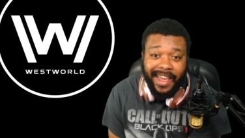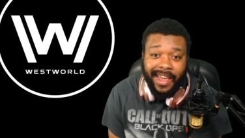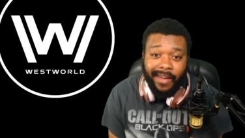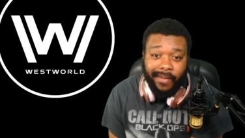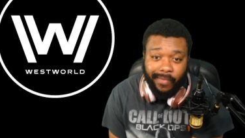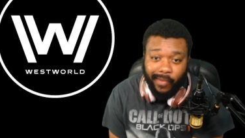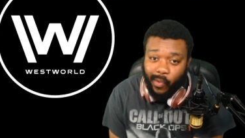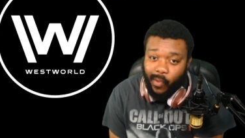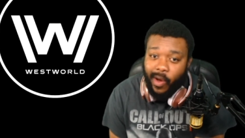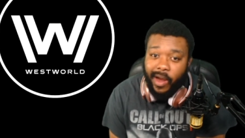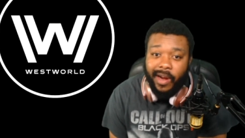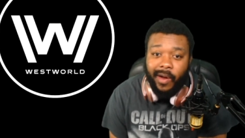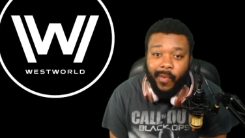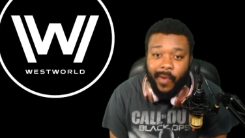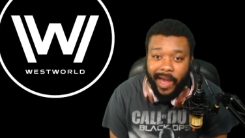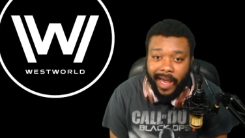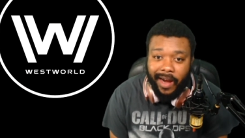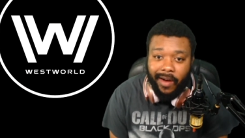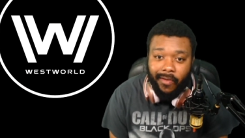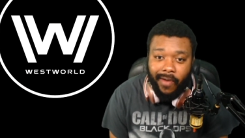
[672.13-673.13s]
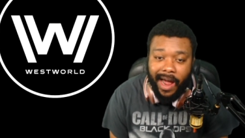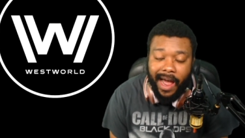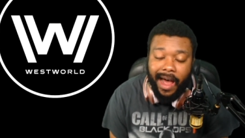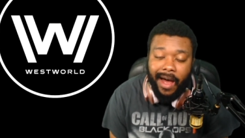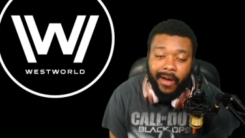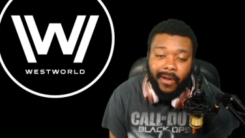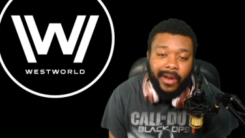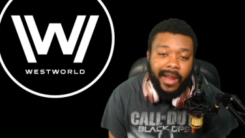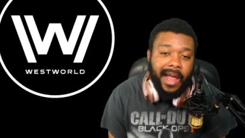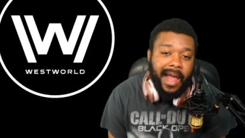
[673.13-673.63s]
If you wanna wait
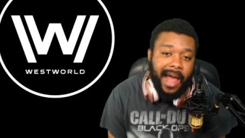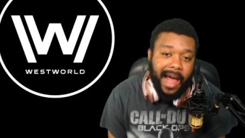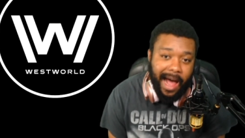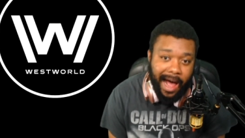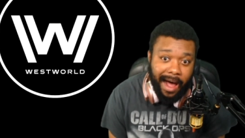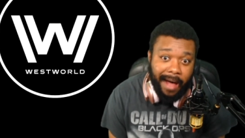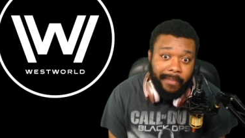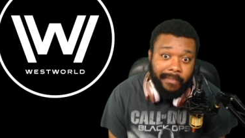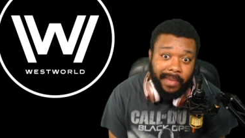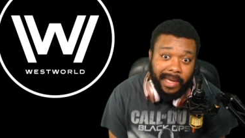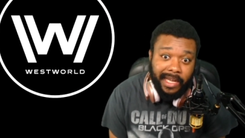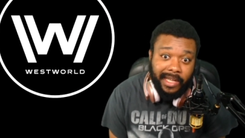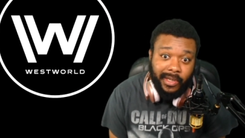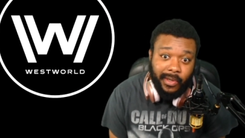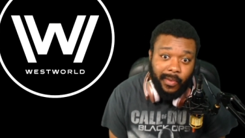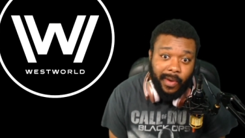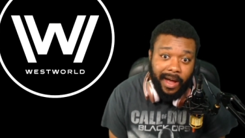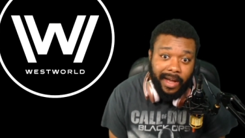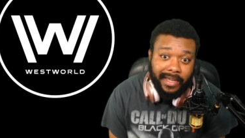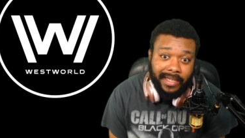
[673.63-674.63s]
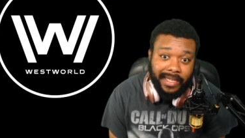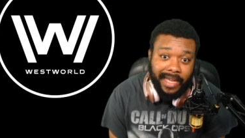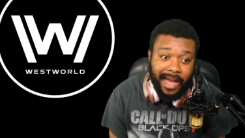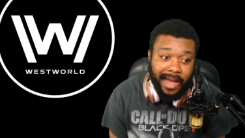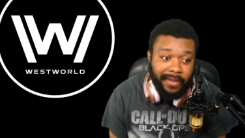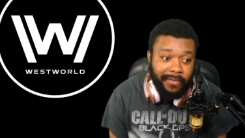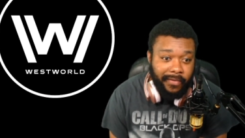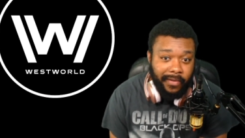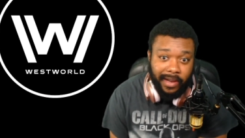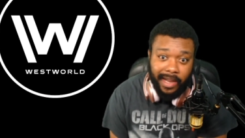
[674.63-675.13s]
around, I'll meet you
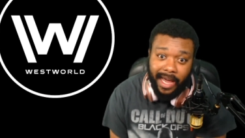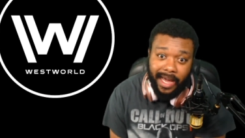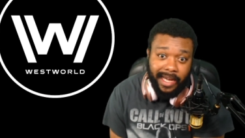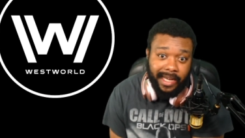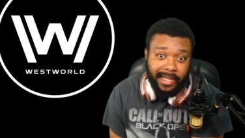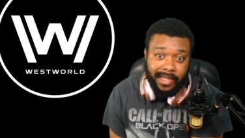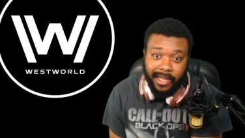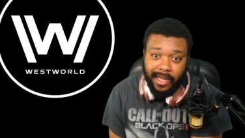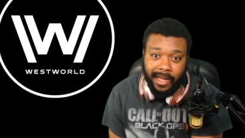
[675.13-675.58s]
outside for, like,